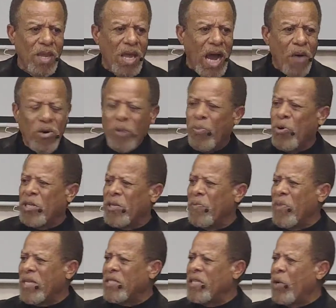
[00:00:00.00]
I want to preach a
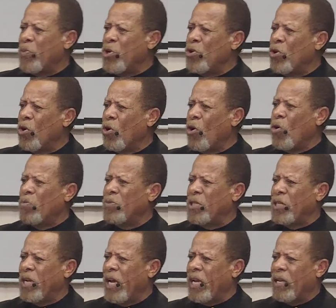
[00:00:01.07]
message that when you go home
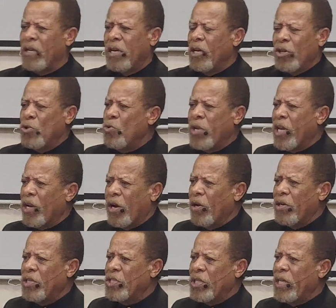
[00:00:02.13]
tonight, you can't
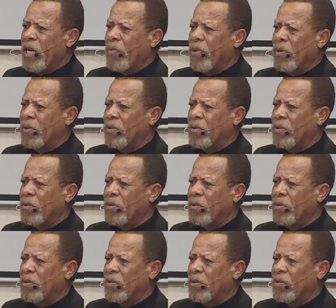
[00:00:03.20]
hardly sleep.